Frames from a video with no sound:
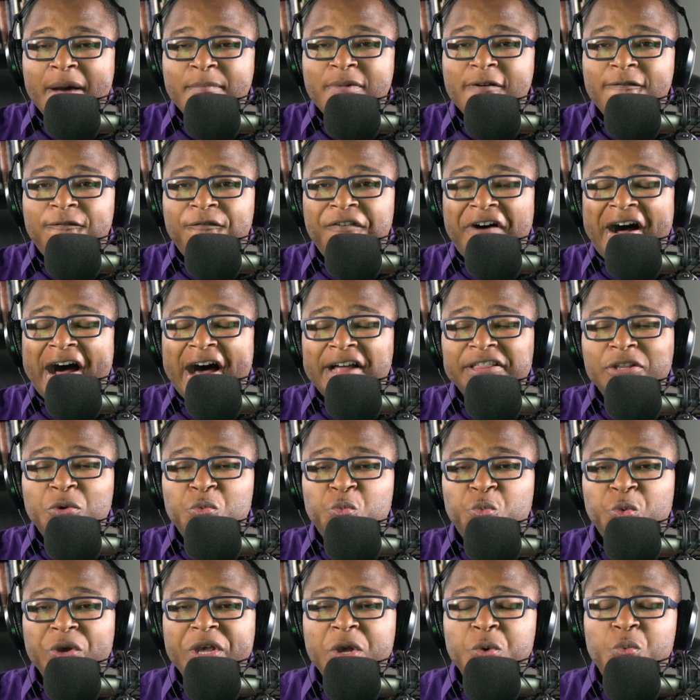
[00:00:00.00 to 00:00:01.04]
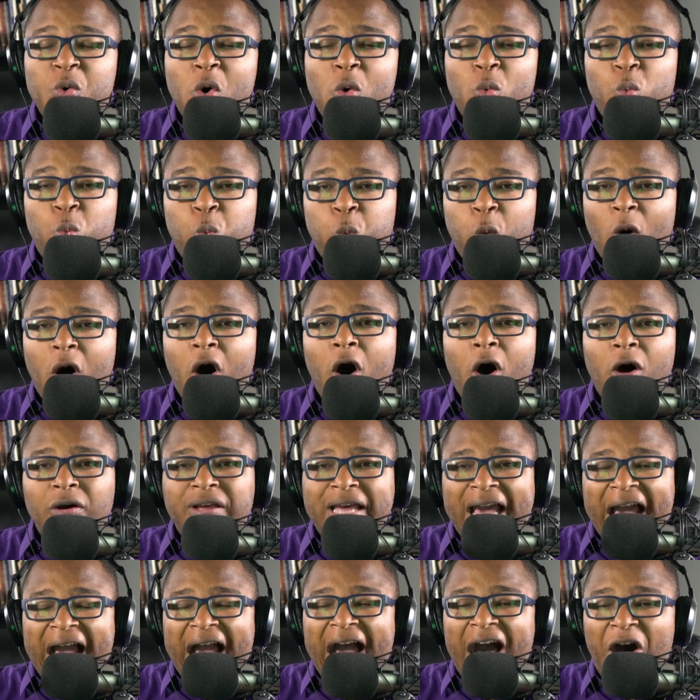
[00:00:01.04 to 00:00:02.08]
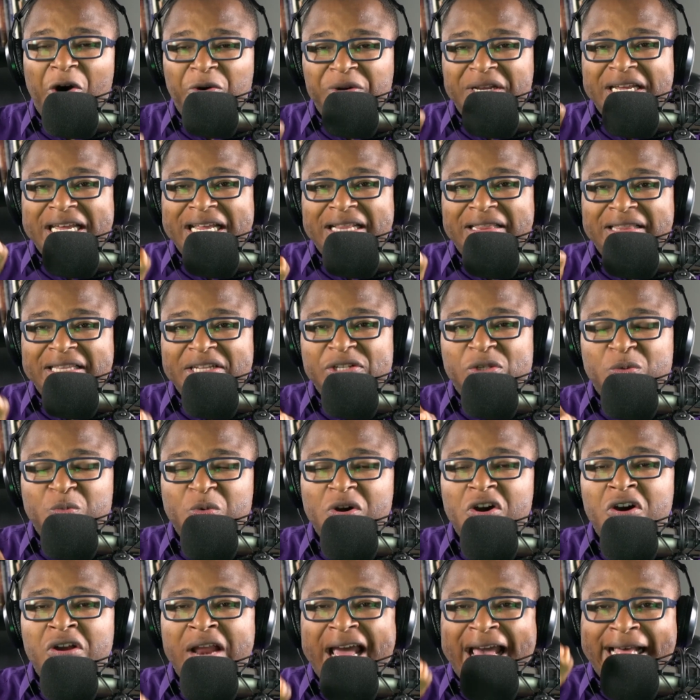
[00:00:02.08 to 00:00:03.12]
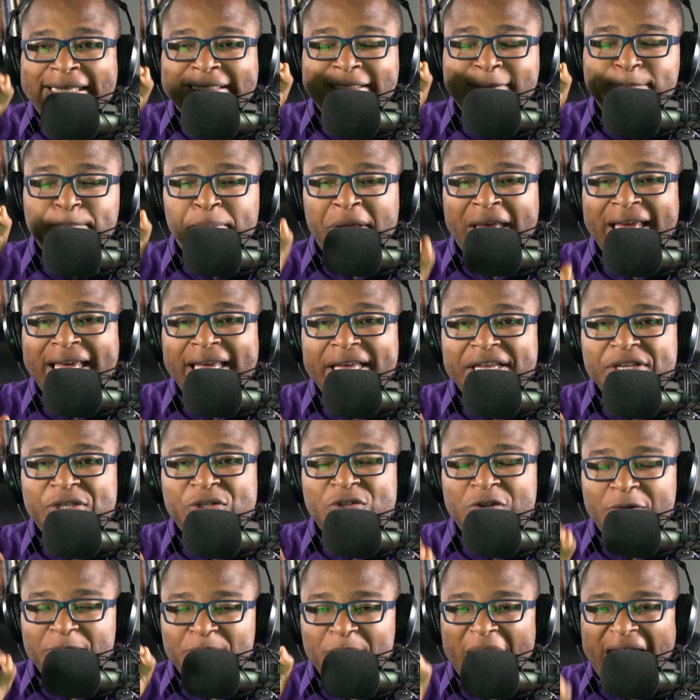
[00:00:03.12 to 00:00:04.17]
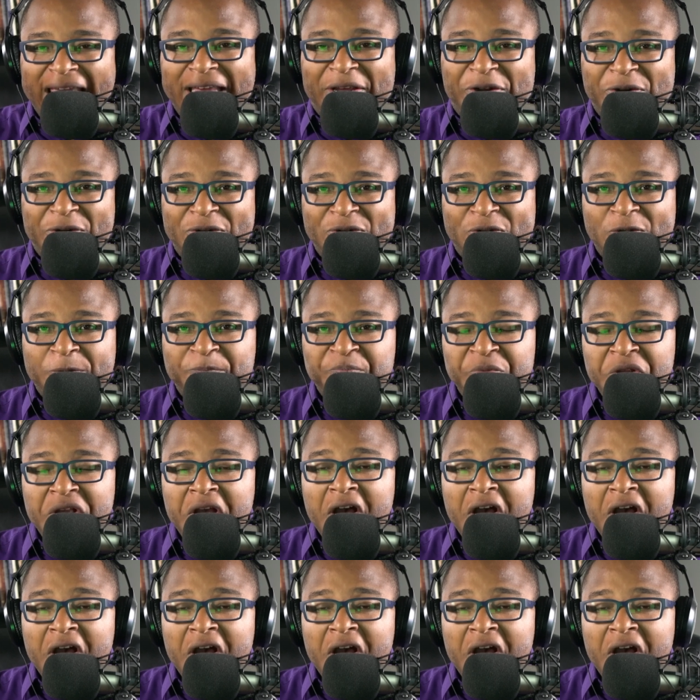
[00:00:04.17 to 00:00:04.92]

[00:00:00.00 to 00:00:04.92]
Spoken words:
But Father, we will walk out in this world as peacemakers.